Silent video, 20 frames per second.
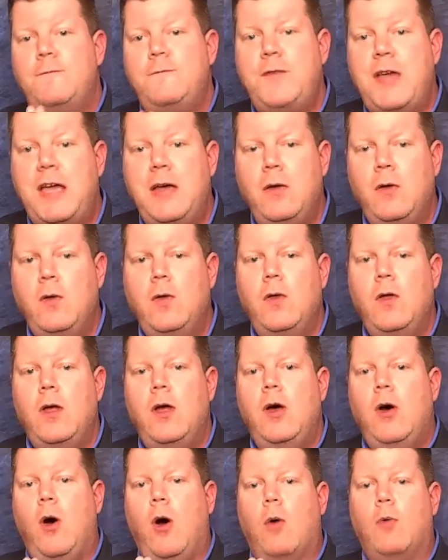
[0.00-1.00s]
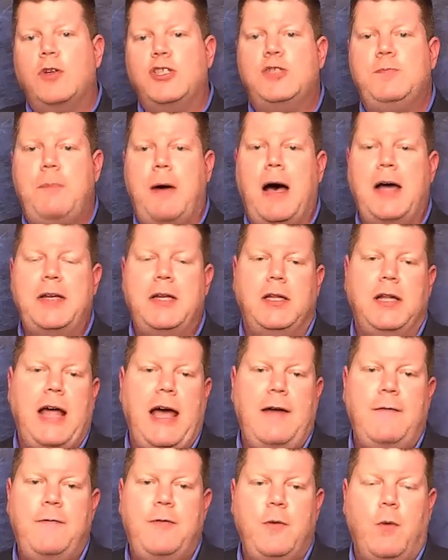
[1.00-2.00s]
feel, or respond to
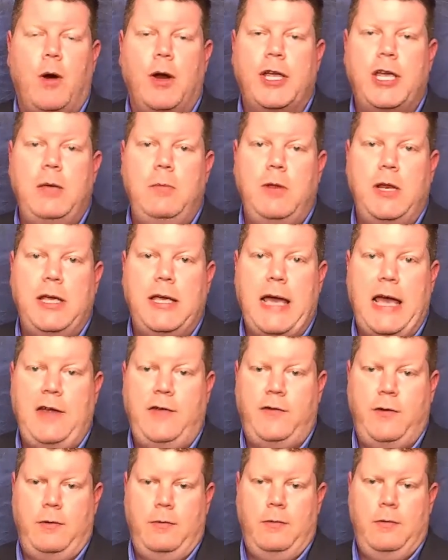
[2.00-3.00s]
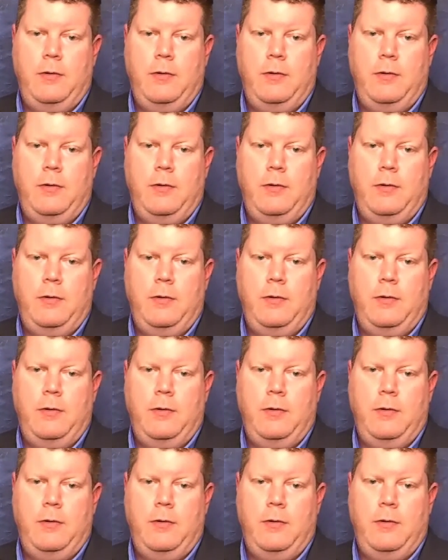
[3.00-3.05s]
life through our communication.